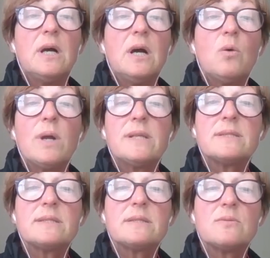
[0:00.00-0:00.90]

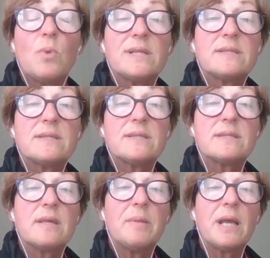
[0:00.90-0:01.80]
once they
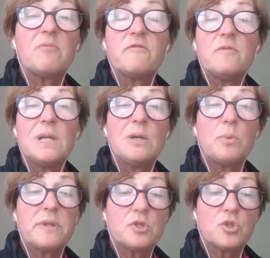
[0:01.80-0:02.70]
become familiar with
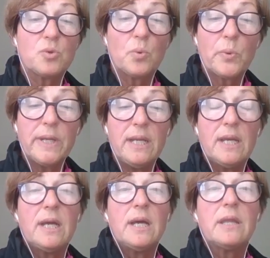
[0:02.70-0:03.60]
the story,
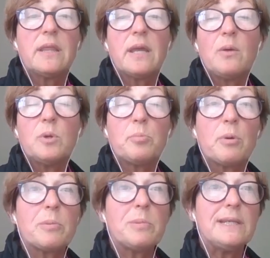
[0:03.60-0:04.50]
they would
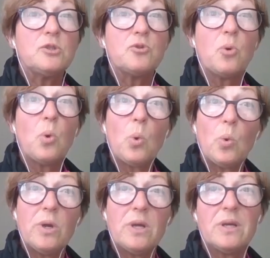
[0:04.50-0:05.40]
probably draw
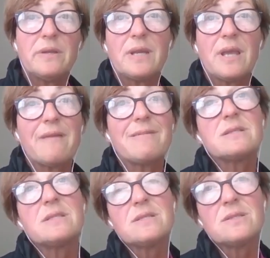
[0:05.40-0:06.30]
the
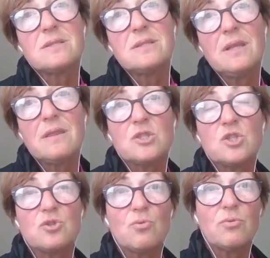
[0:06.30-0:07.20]
characters in the
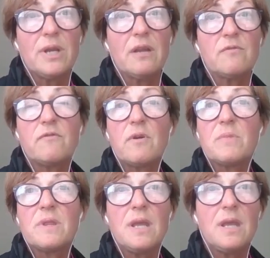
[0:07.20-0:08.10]
story, and
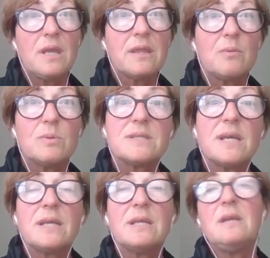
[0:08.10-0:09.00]
from there they would
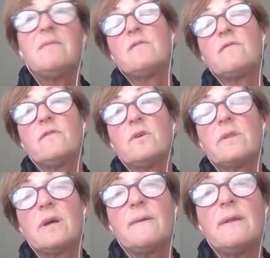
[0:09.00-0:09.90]
take it even
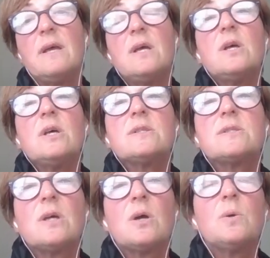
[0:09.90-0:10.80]
further.
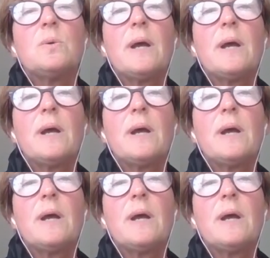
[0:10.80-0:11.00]
So